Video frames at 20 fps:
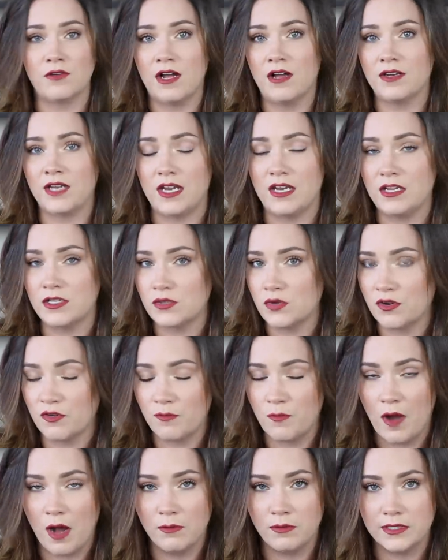around any sort
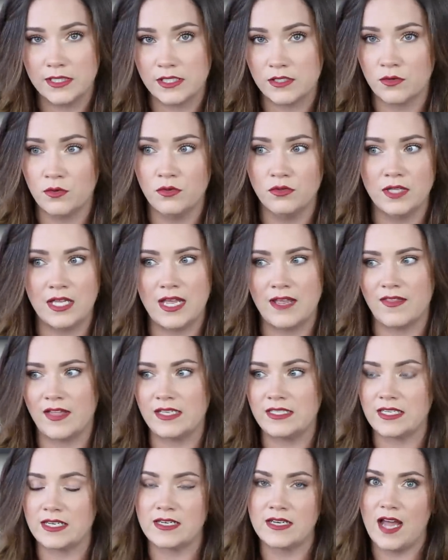of public schooling.
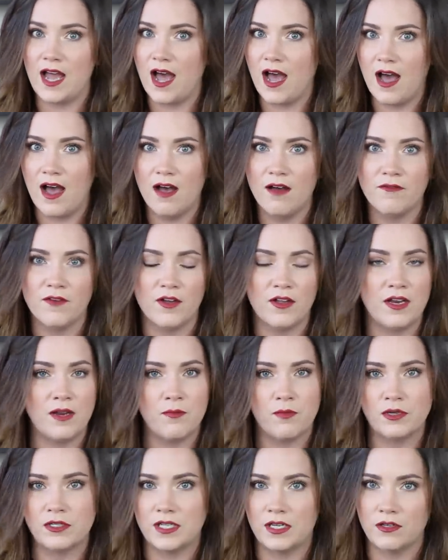They didn't have
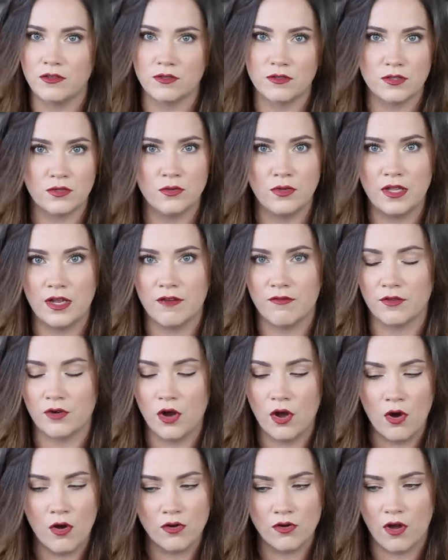any particular schooling of
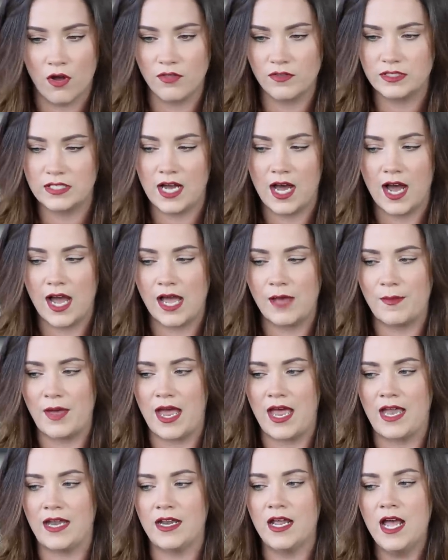their own all the time,
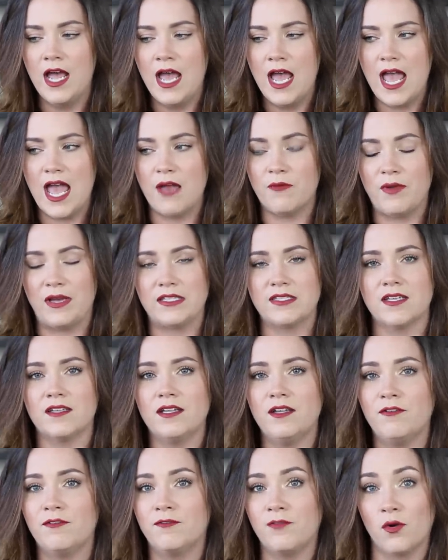and it
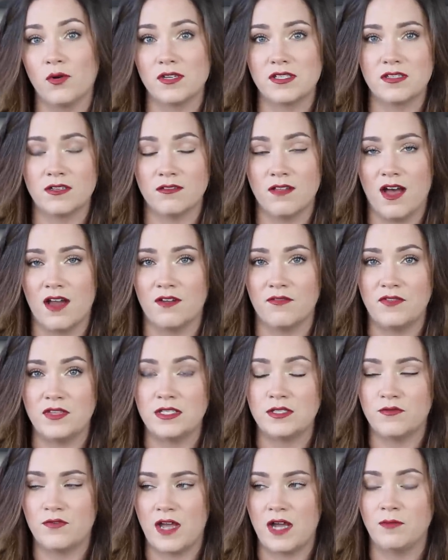basically forced a lot of
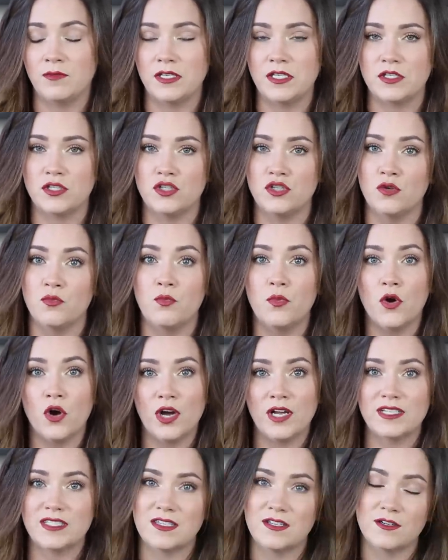these families to
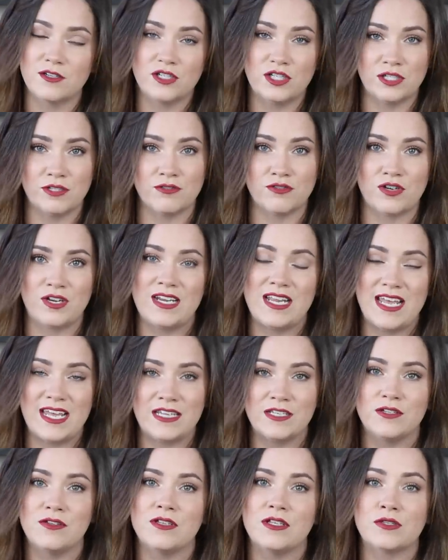put their children
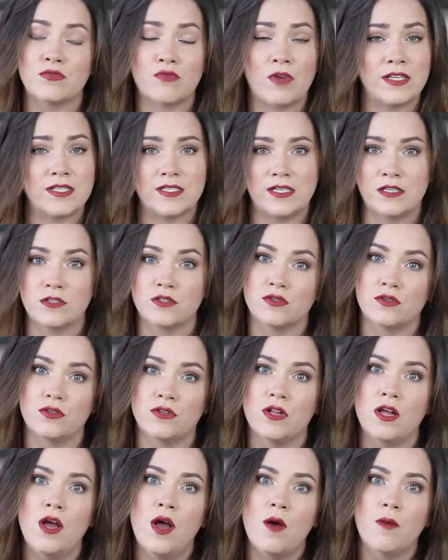into these
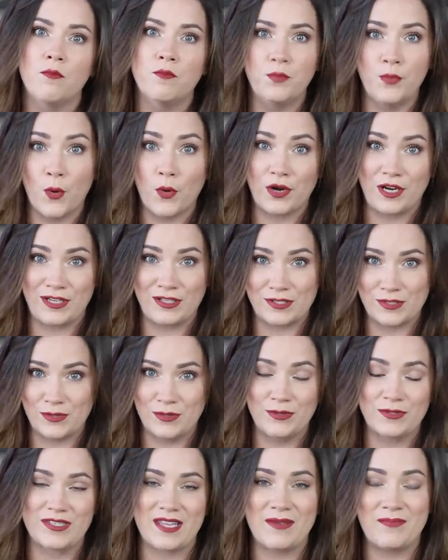residential boarding
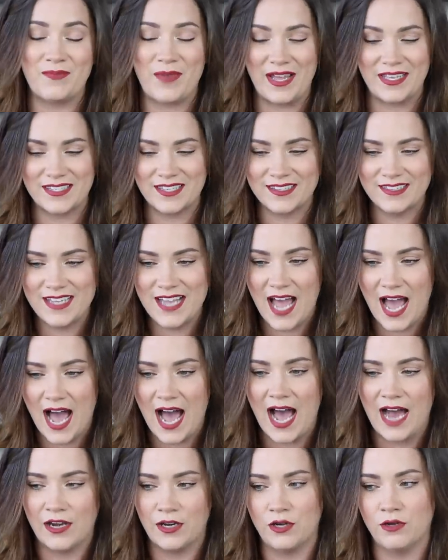schools. They basically
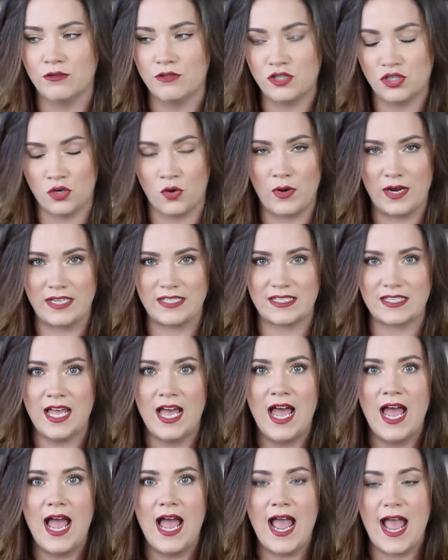had no choice.
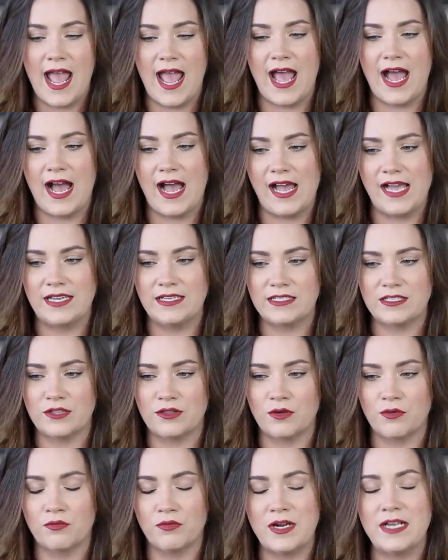And
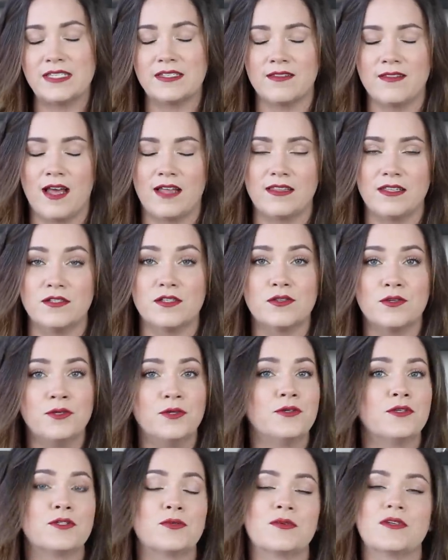the reason that these
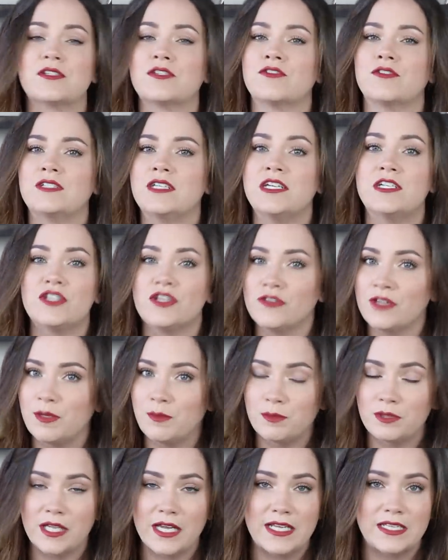schools were
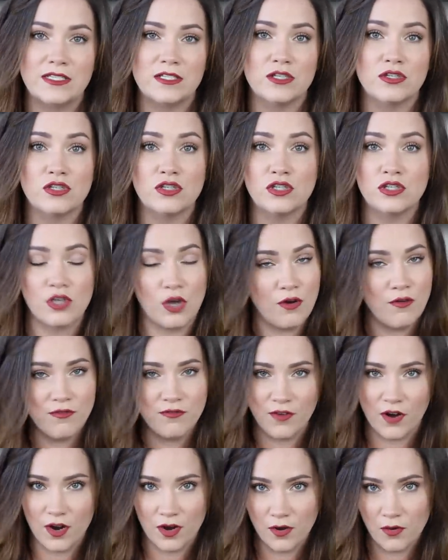strategically placed so
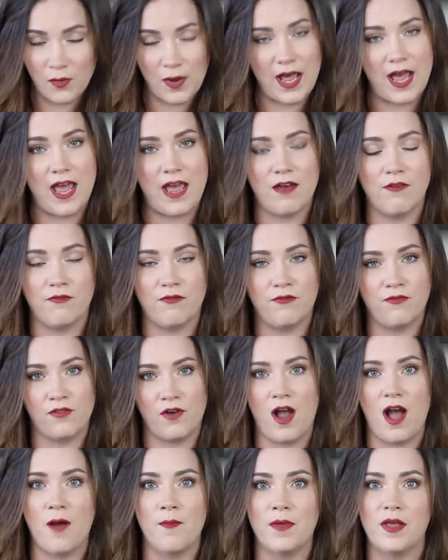far away
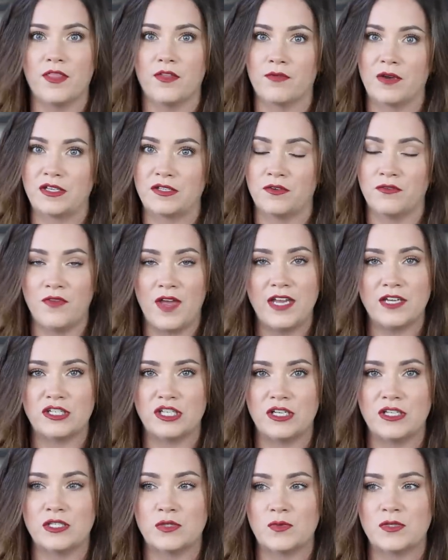from the
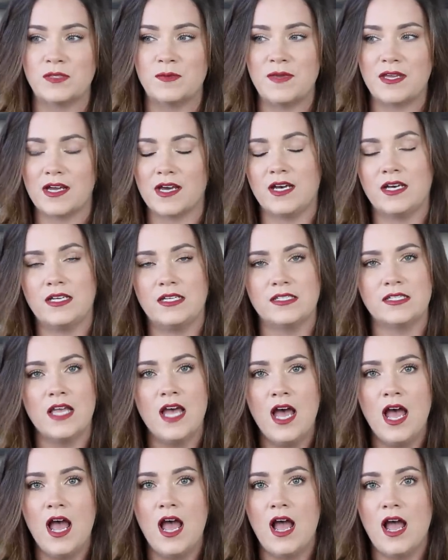reservations was because
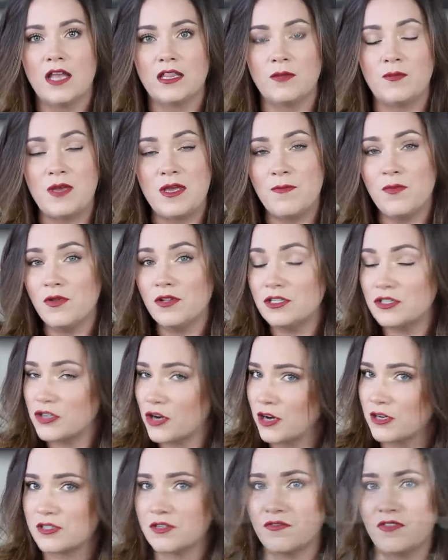the people in
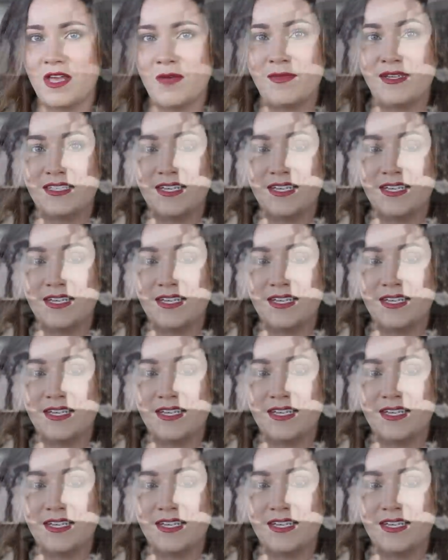charge of them